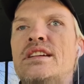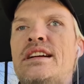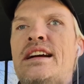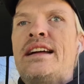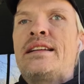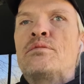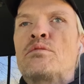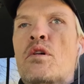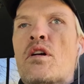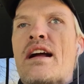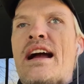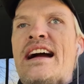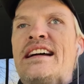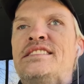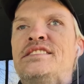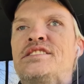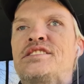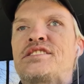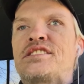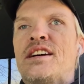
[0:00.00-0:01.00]
and we're
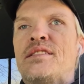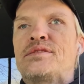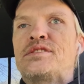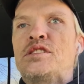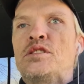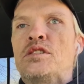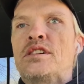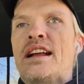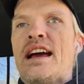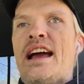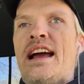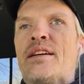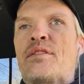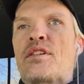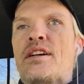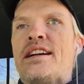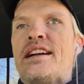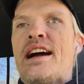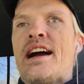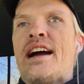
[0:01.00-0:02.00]
adding stuff to it
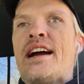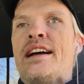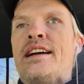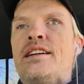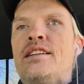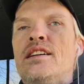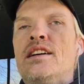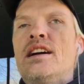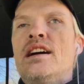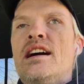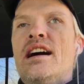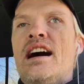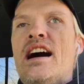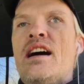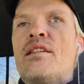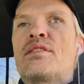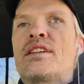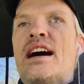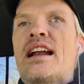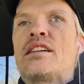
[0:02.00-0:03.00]
every day.
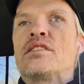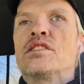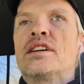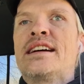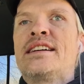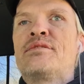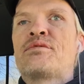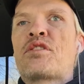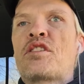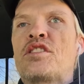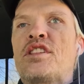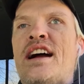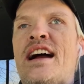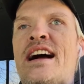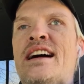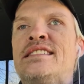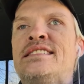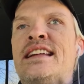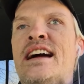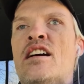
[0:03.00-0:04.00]
I've got a link for
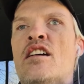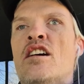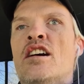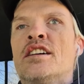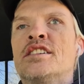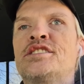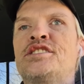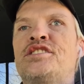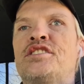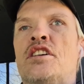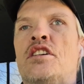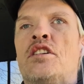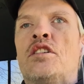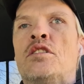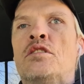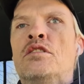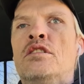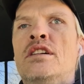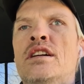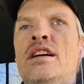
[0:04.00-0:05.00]
that. Now
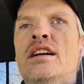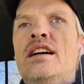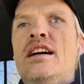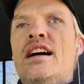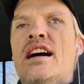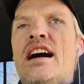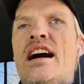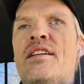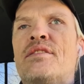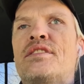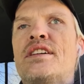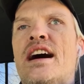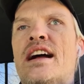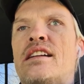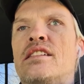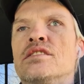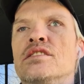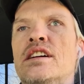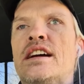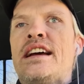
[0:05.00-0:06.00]
also, I've got
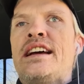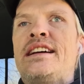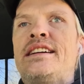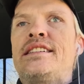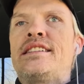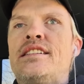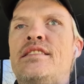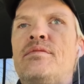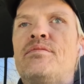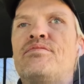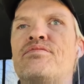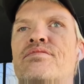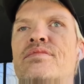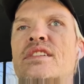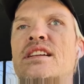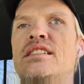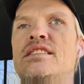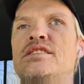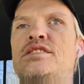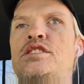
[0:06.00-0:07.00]
a link
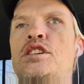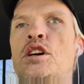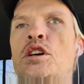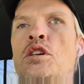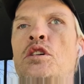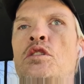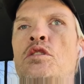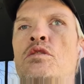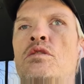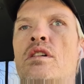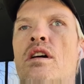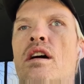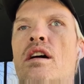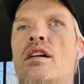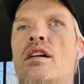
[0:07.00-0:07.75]
to